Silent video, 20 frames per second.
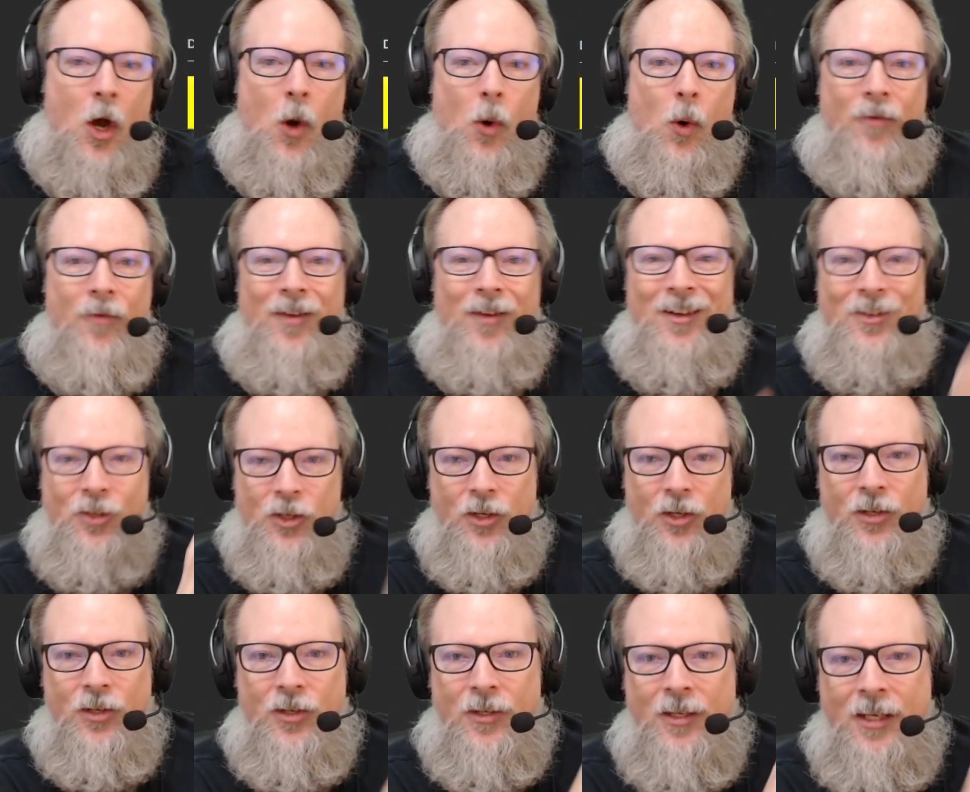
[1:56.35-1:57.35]
or if I
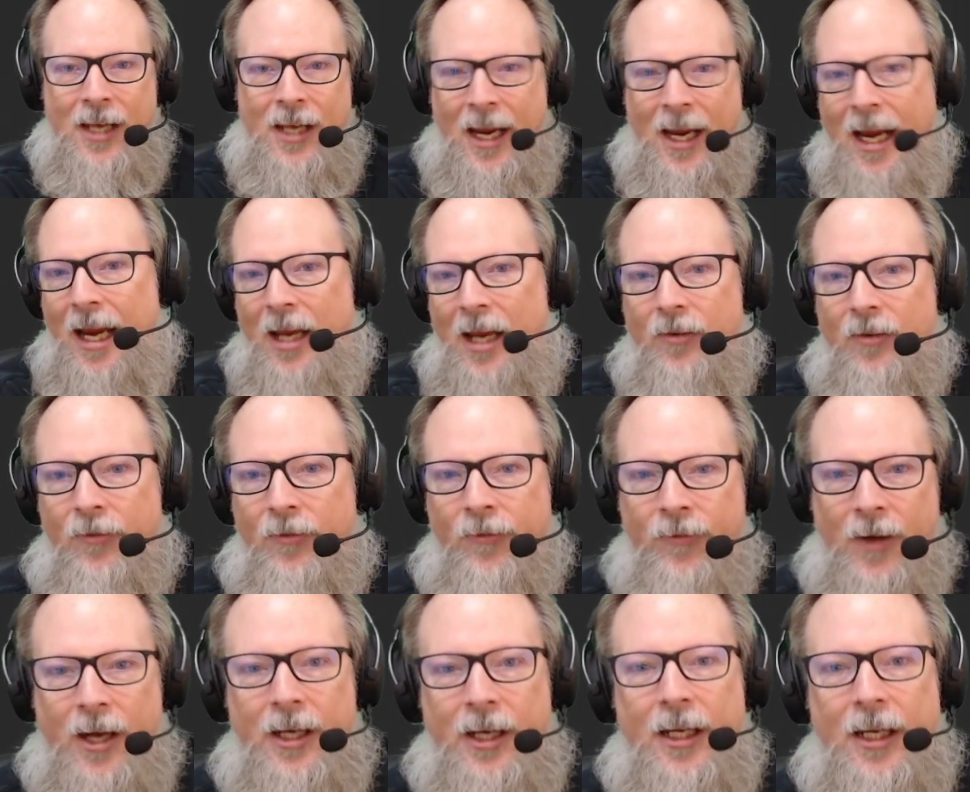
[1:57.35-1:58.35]
just can't
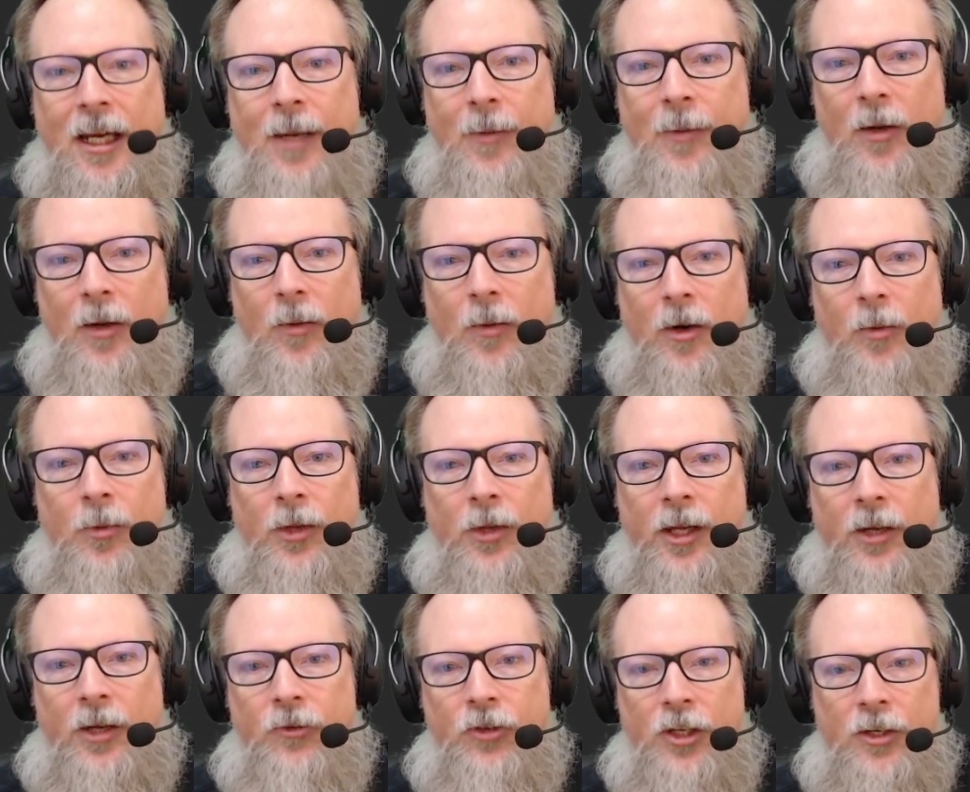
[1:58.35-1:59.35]
find a game that I want to
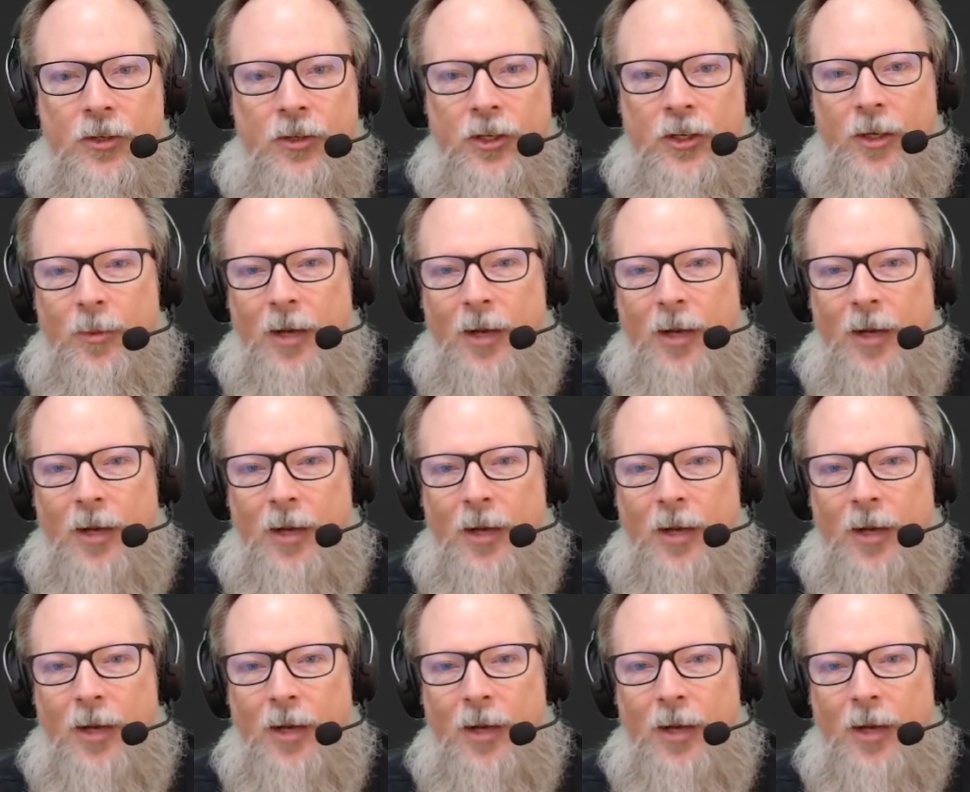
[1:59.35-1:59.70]
play on GOG.